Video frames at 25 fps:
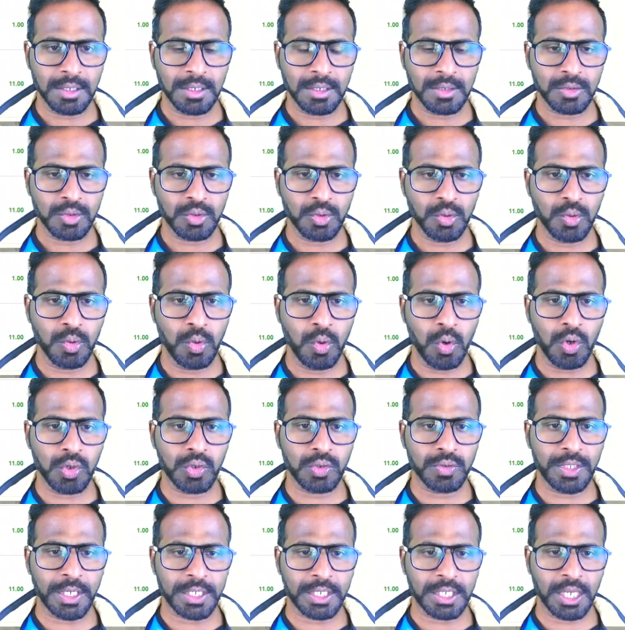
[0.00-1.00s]
to go to
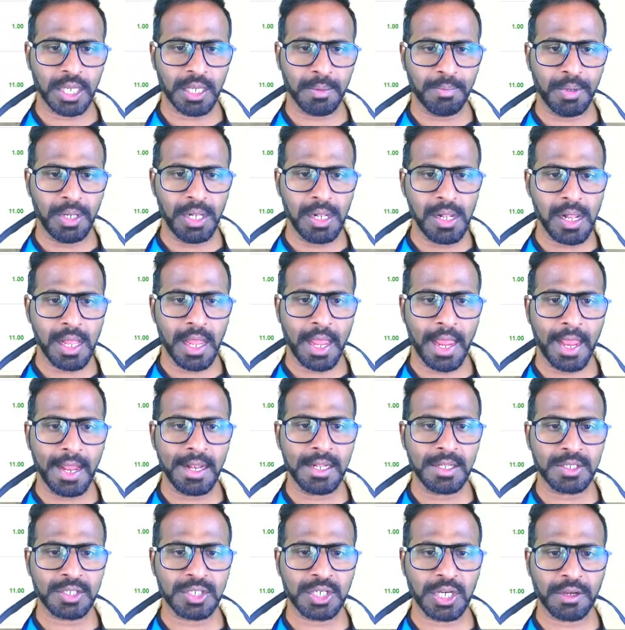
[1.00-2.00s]
the table
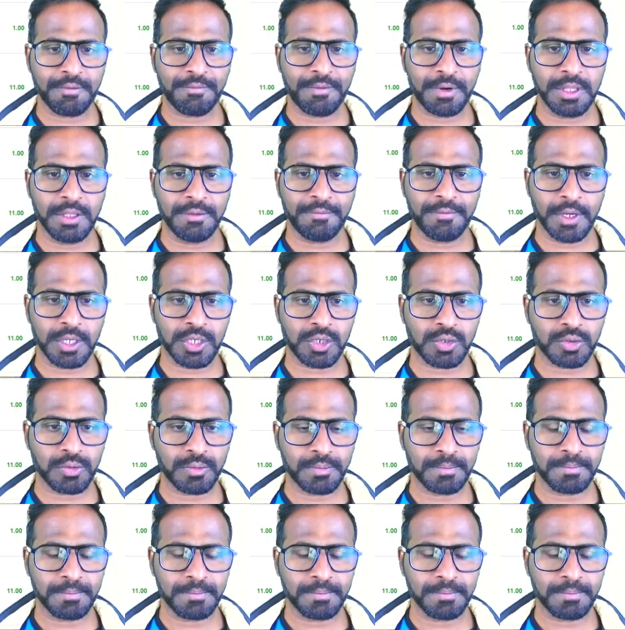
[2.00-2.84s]
and check for the first row.